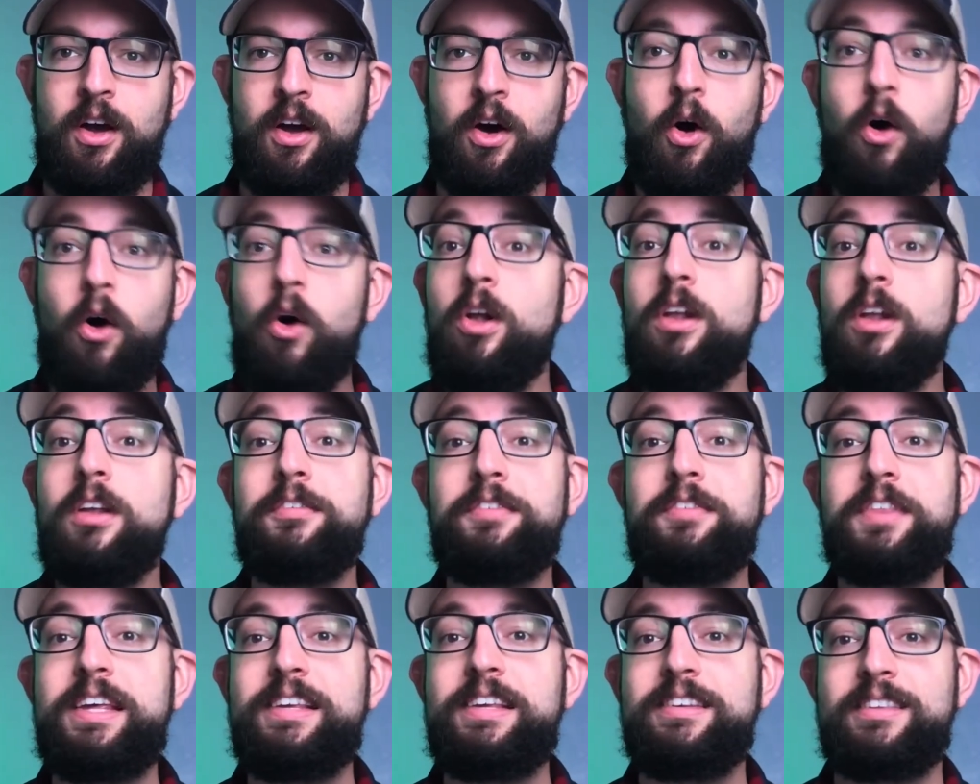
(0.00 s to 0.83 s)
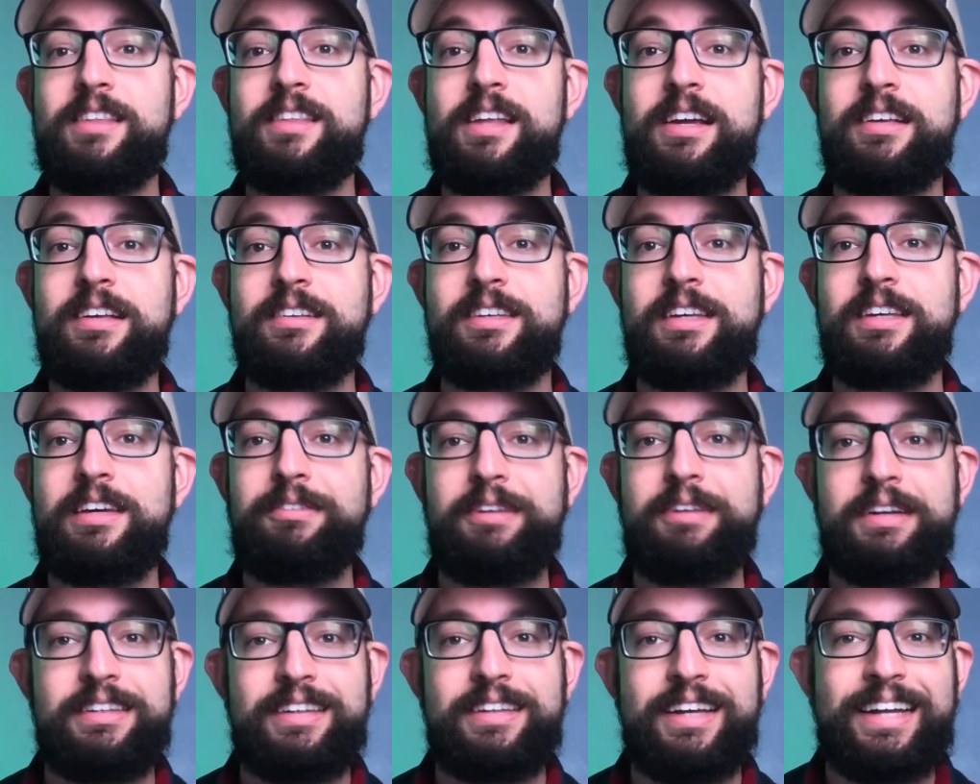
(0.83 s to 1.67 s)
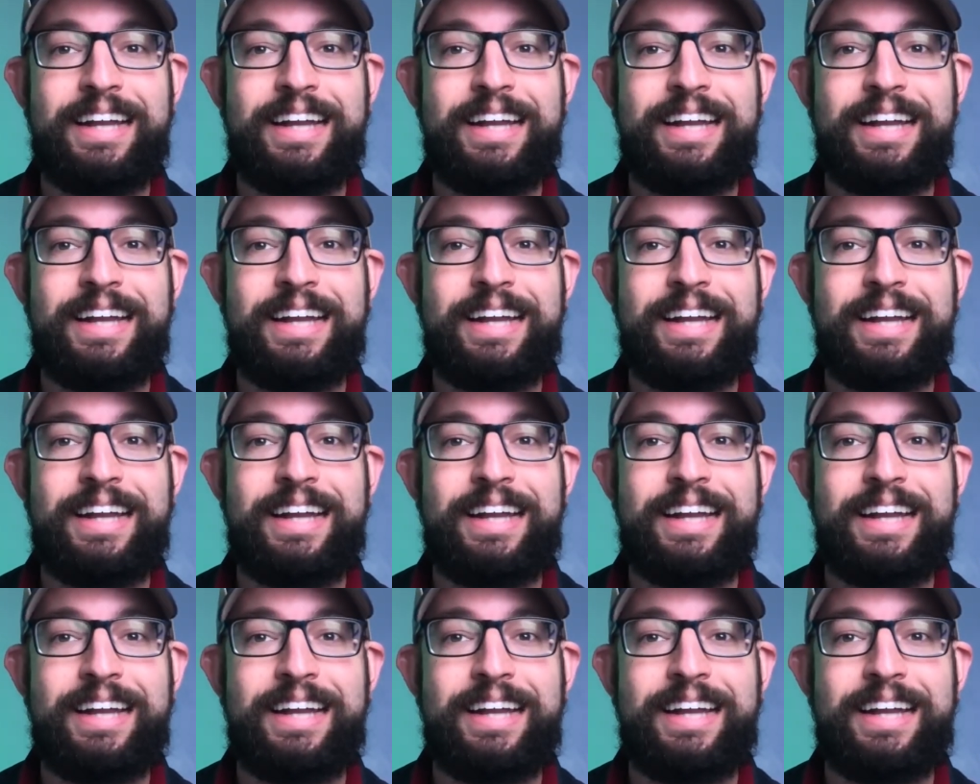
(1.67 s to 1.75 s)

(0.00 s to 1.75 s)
All of these things give us an